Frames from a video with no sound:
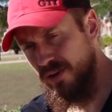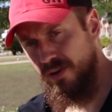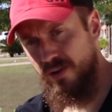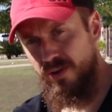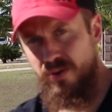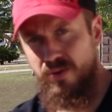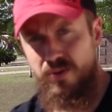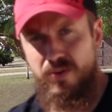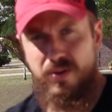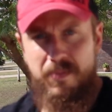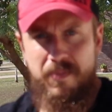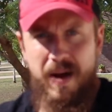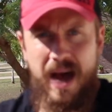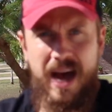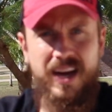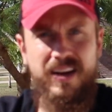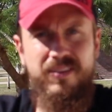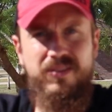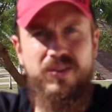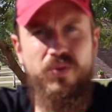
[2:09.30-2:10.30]
through the
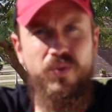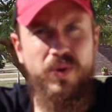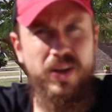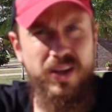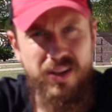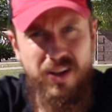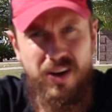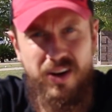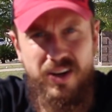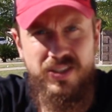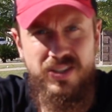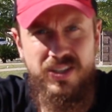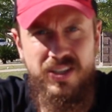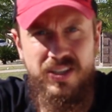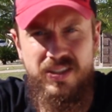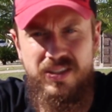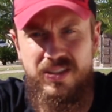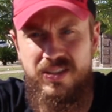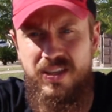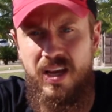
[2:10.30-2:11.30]
back of the wheel
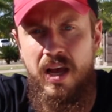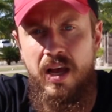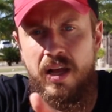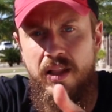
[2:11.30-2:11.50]
arches,